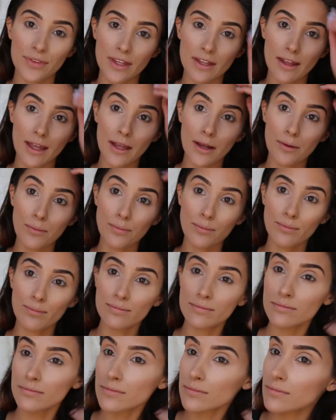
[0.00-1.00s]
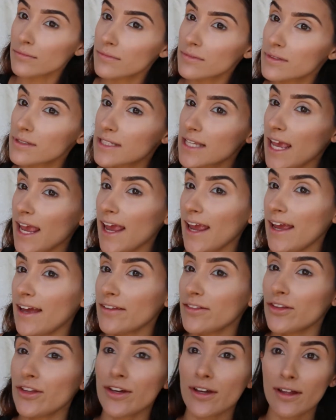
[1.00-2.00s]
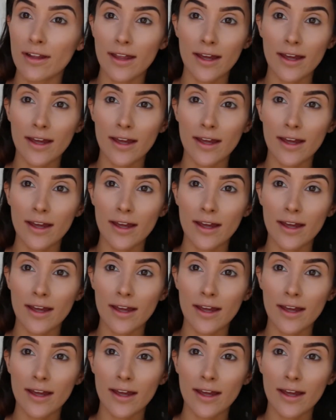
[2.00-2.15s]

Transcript: like tan look.